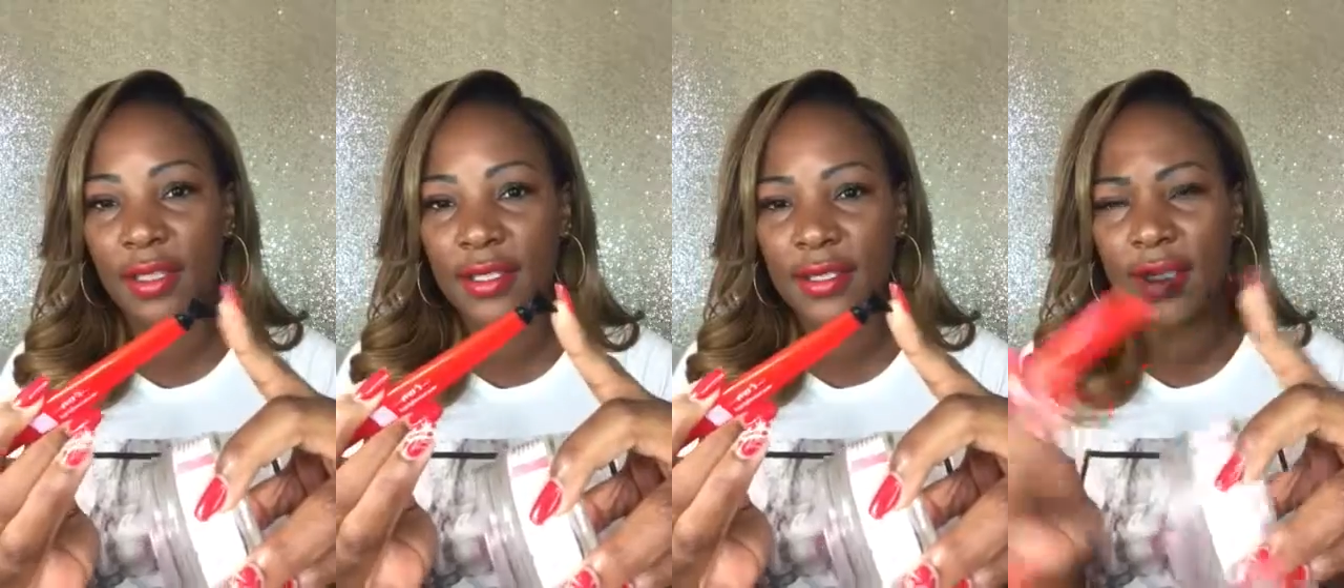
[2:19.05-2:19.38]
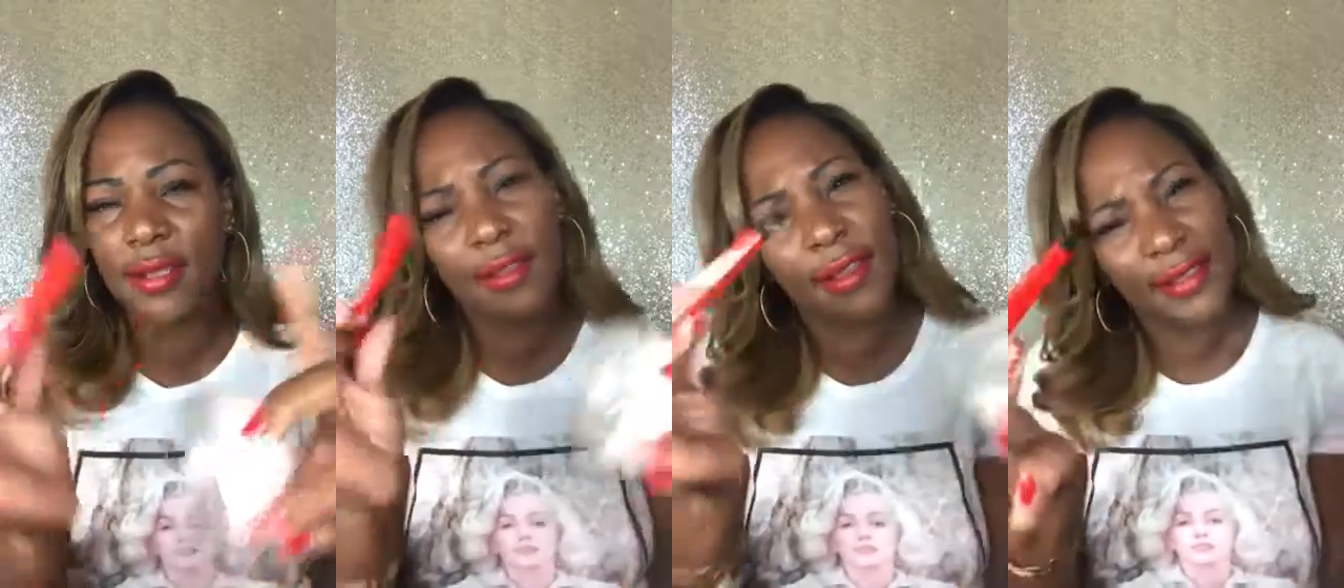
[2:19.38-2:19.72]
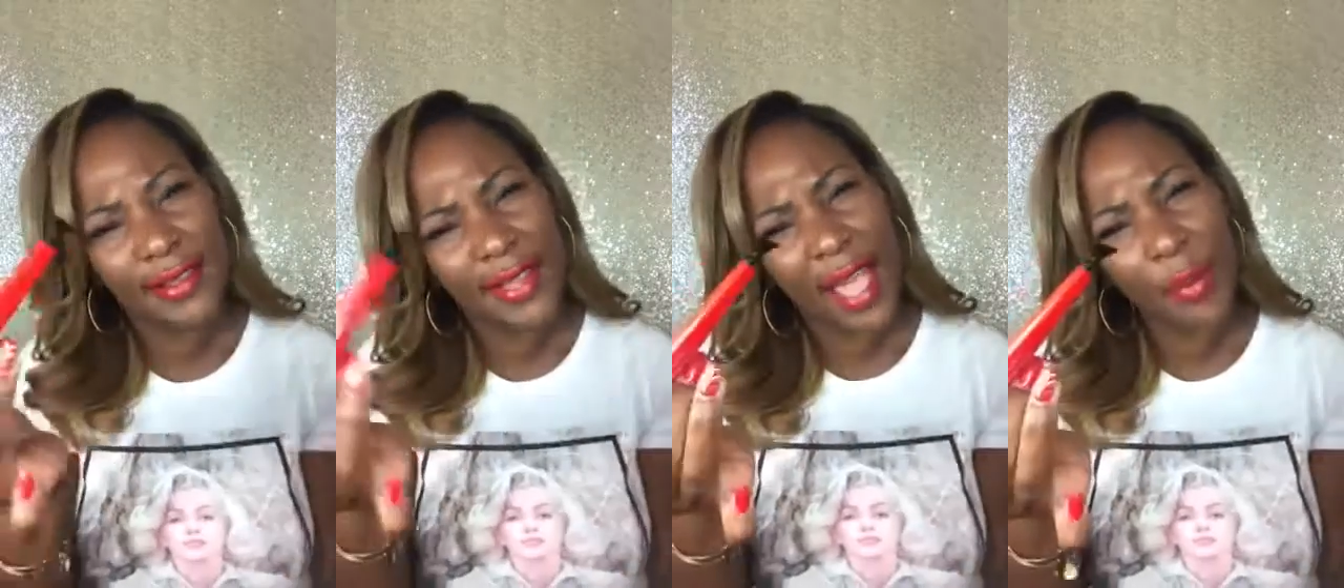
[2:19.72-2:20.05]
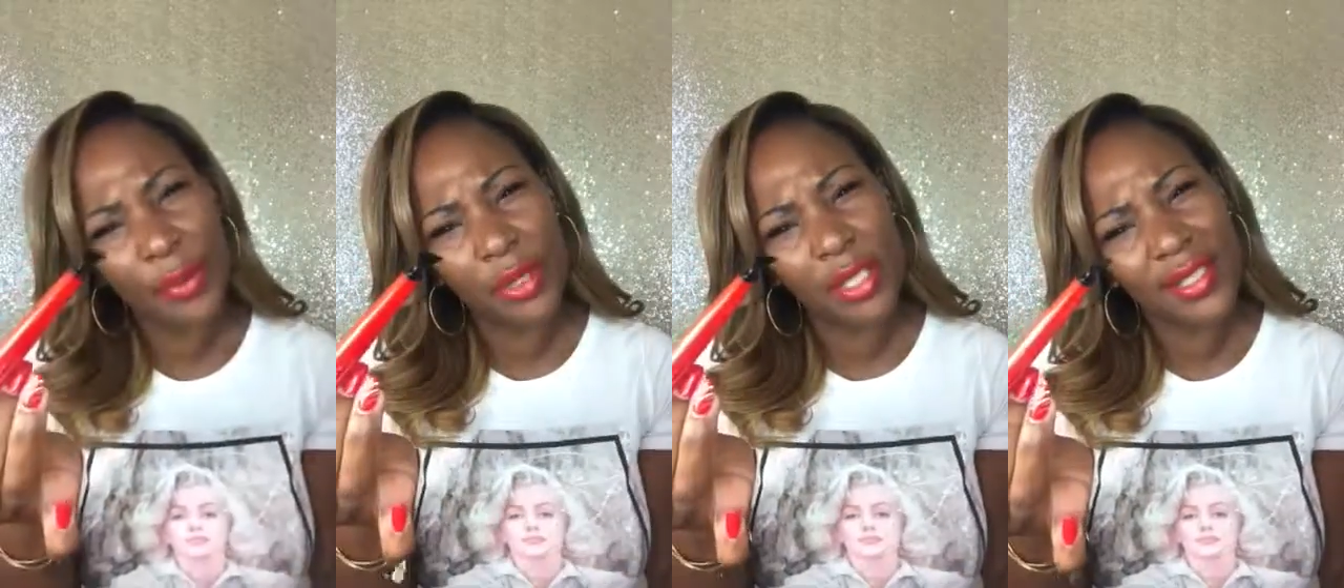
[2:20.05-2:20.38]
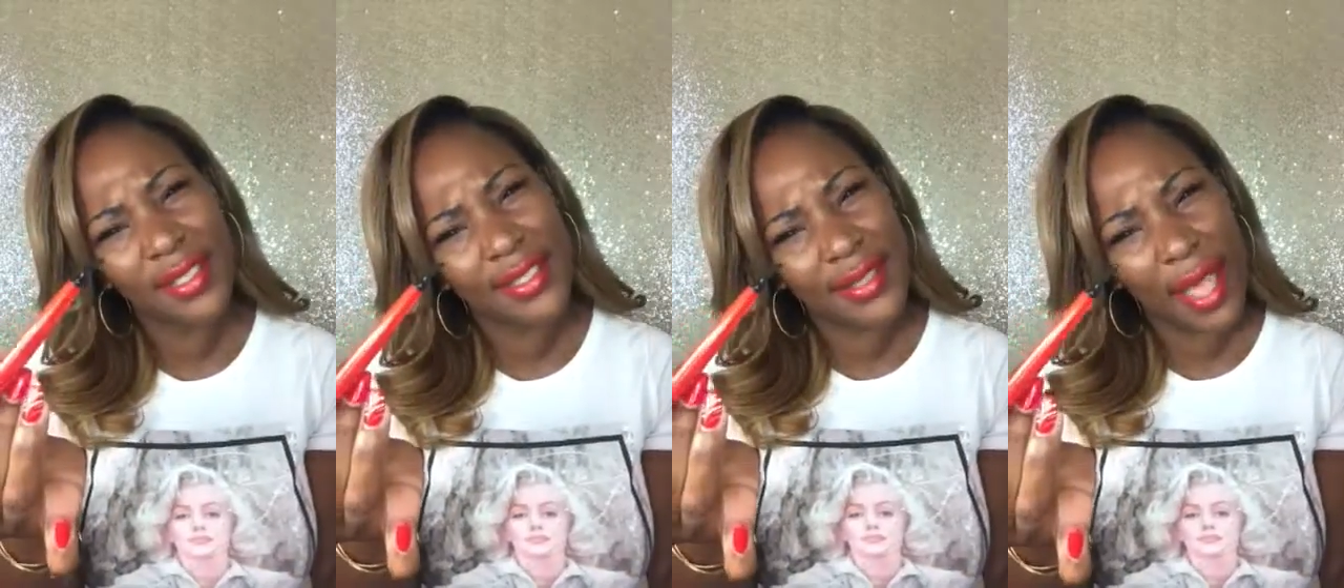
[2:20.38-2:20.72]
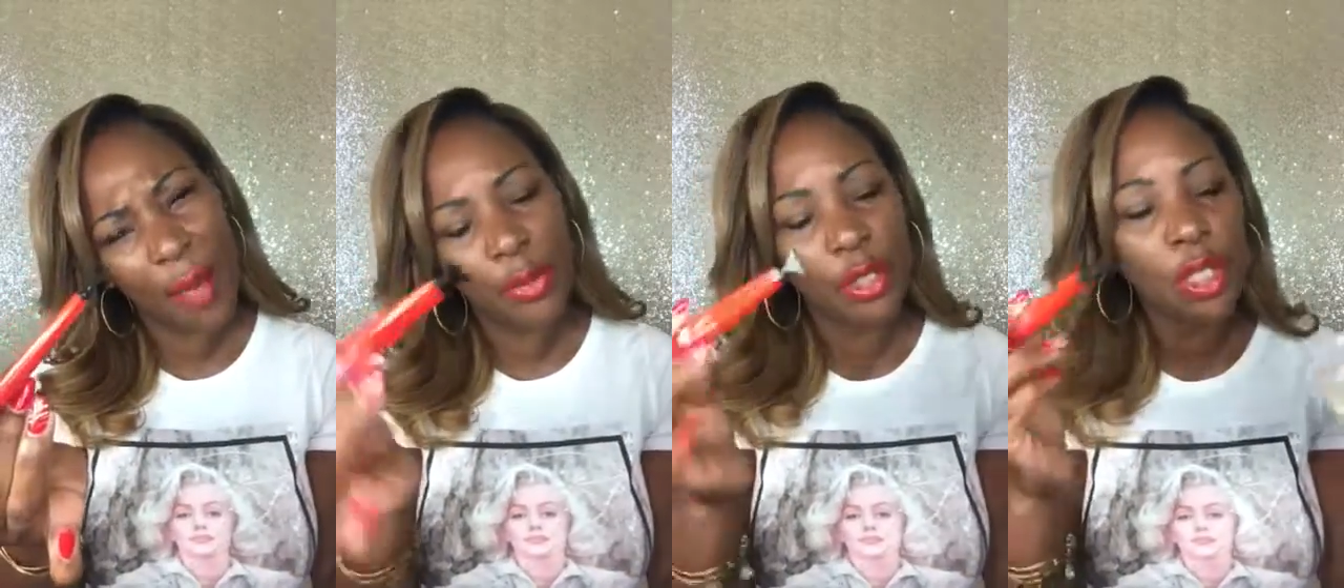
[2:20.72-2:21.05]
This is a scalpel, it's like a
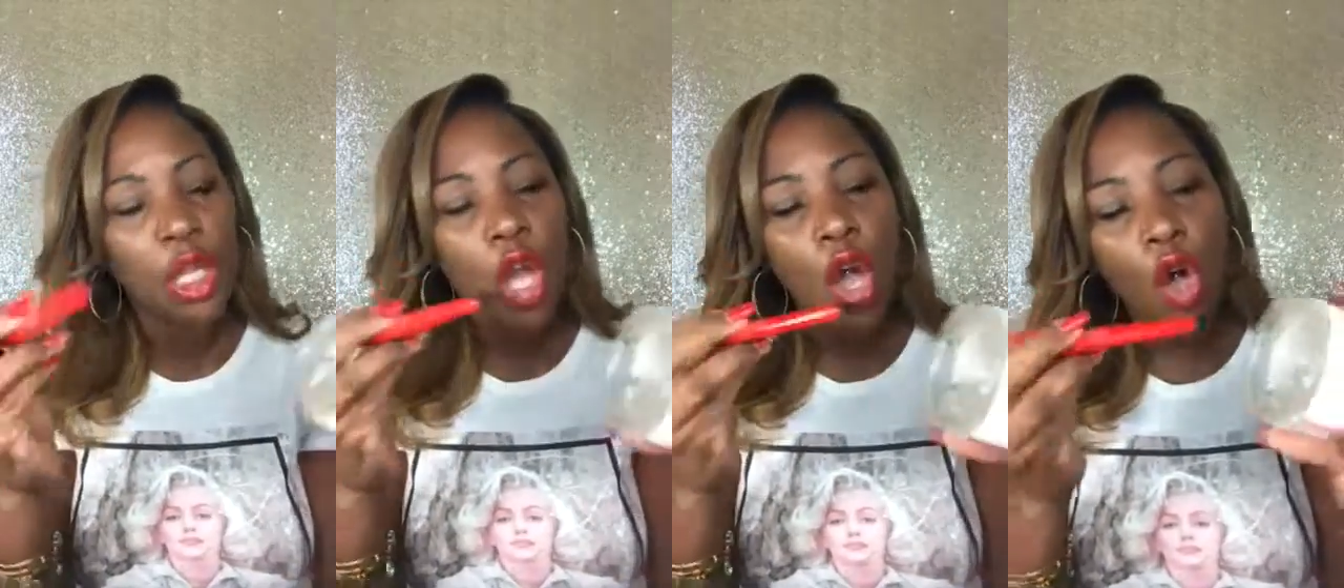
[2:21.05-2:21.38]
scalpel.